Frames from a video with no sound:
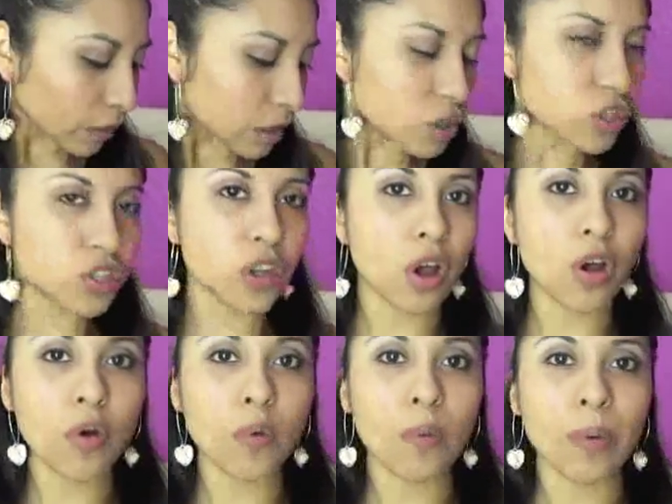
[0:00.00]

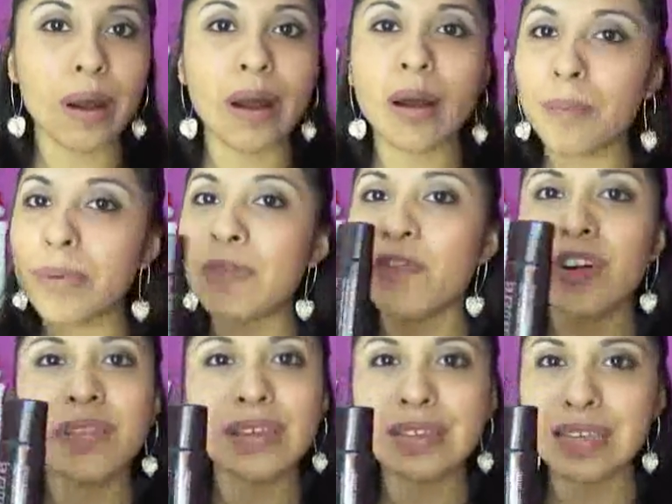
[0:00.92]
So
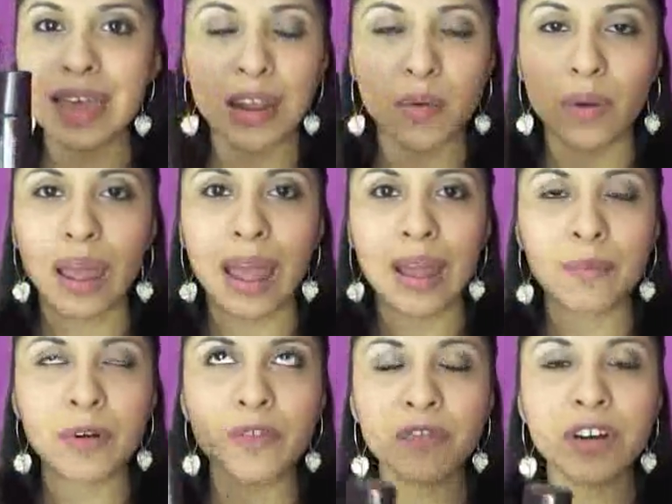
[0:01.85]
before this anyway, I
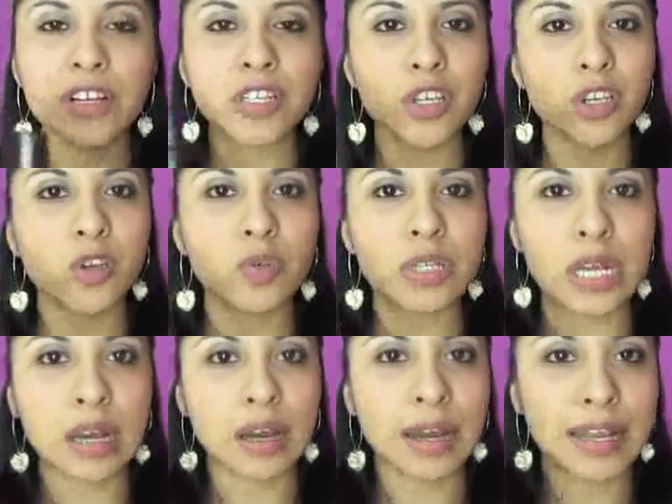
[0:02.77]
prefer to use
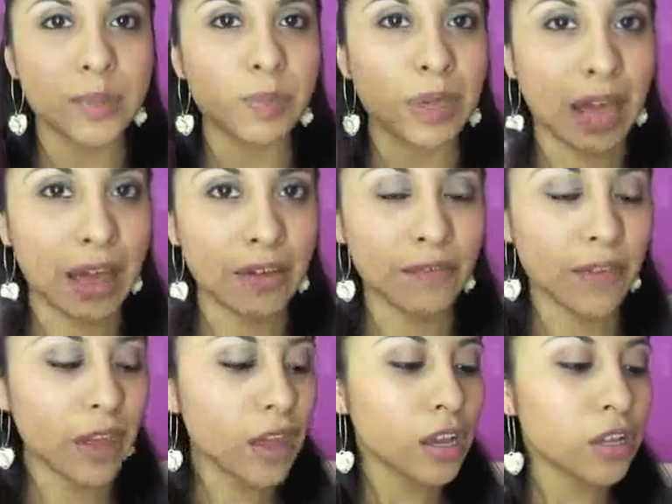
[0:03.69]
SPF.
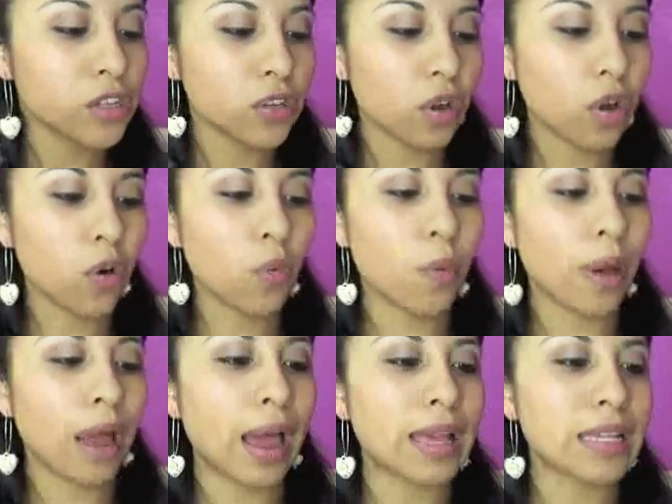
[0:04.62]
So
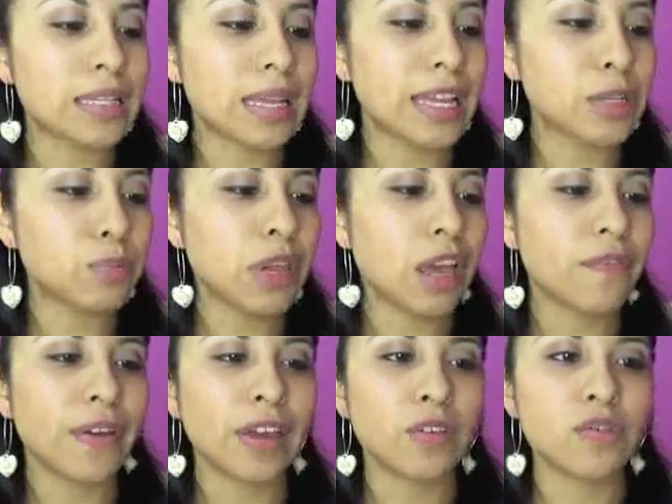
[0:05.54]
as the
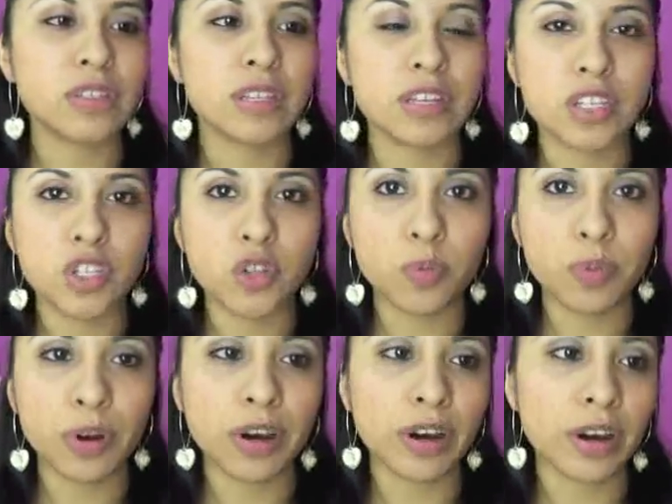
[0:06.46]
SPF, I use the
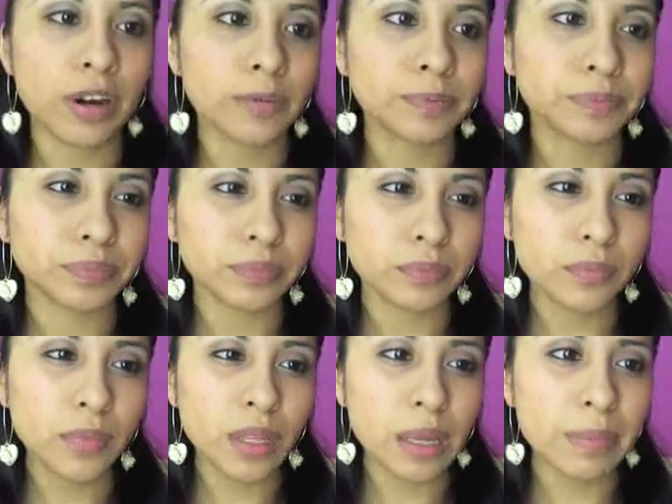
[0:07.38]
Super
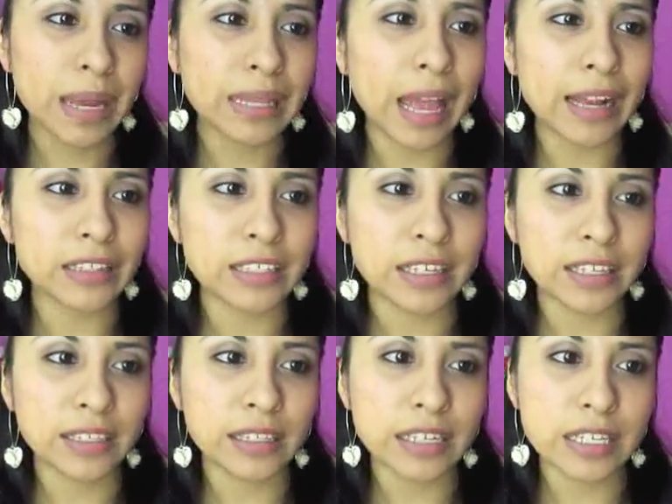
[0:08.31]
by Dr.
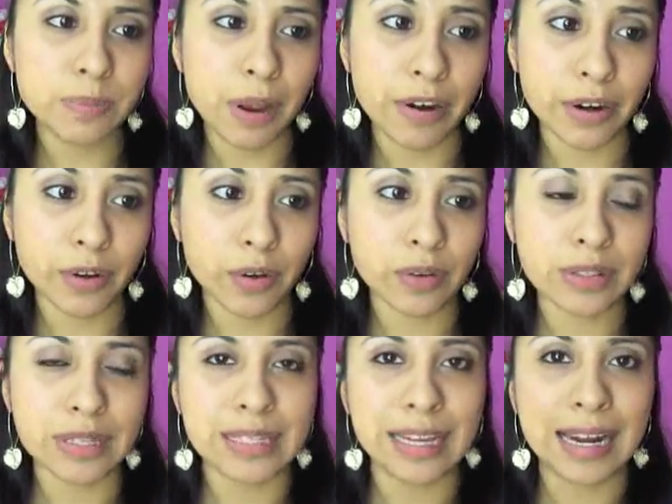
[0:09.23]
Nicholas
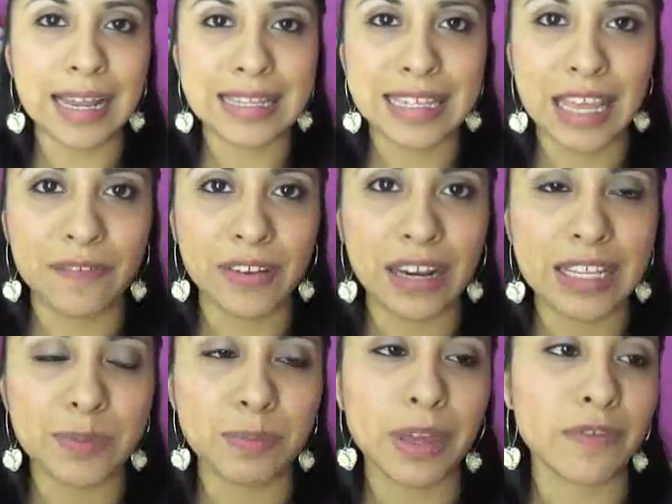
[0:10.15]
Perricone, the Daylight Saving
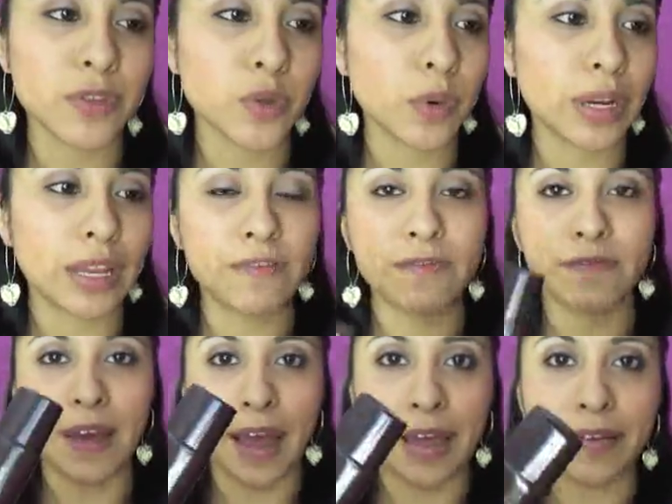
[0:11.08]
SPF
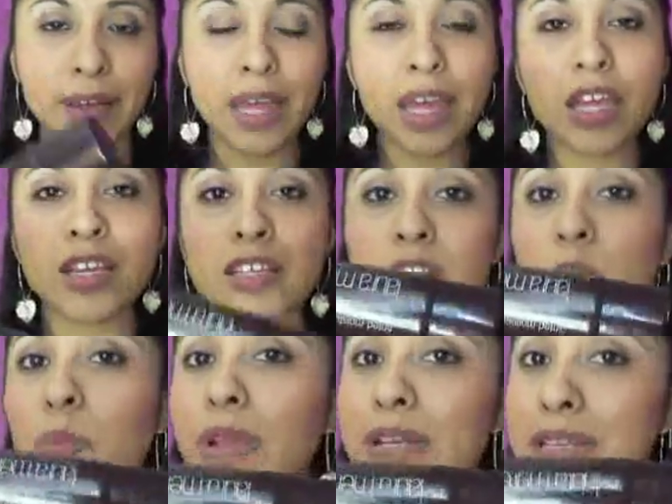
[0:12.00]
25.
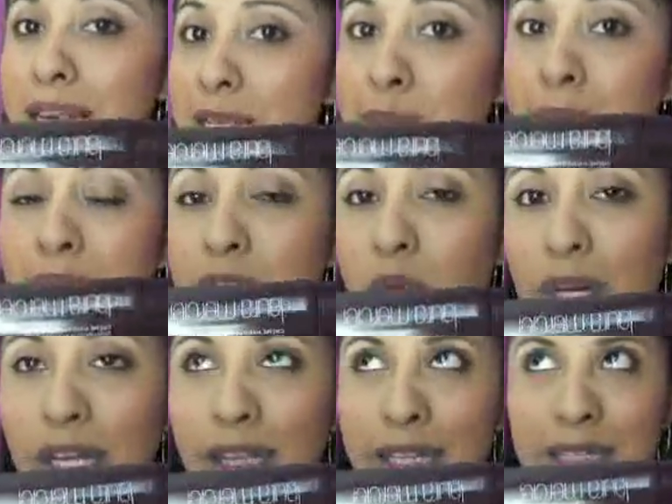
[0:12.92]
So plus SPF
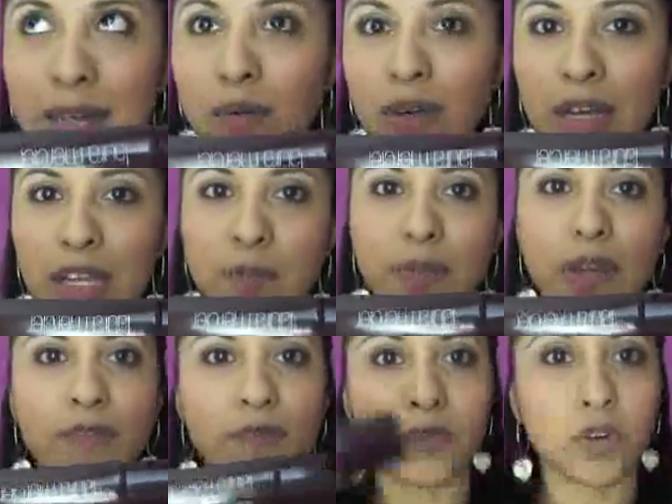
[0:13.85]
20, that's like what,
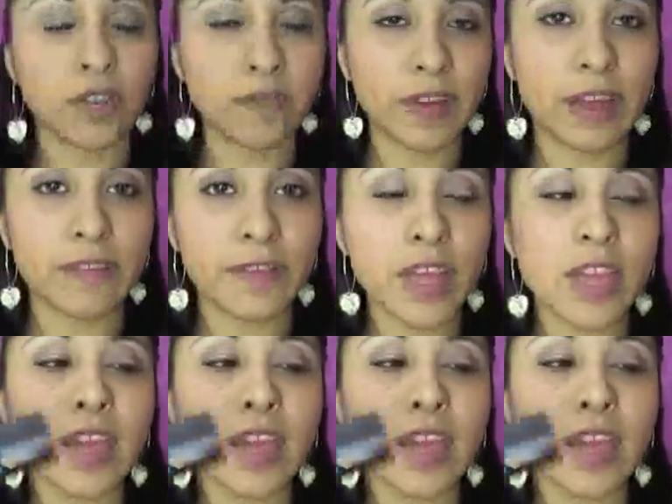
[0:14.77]
SPF 45?